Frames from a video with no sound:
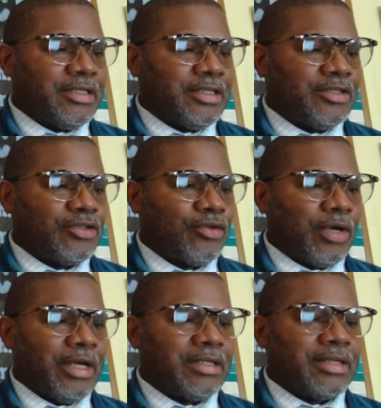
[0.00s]
Jesus
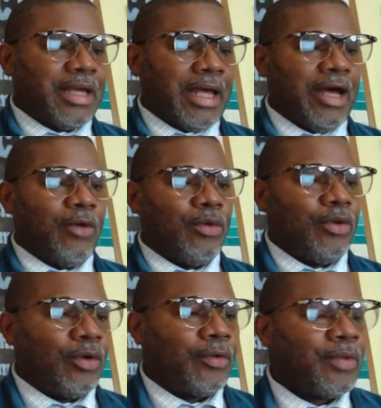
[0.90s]
Christ, our
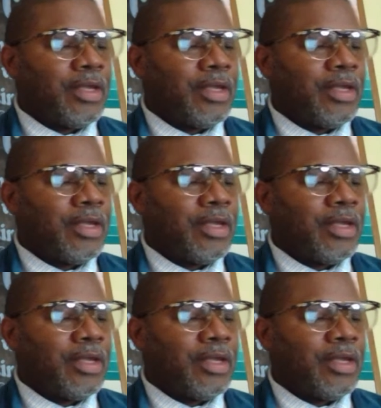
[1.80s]
Lord.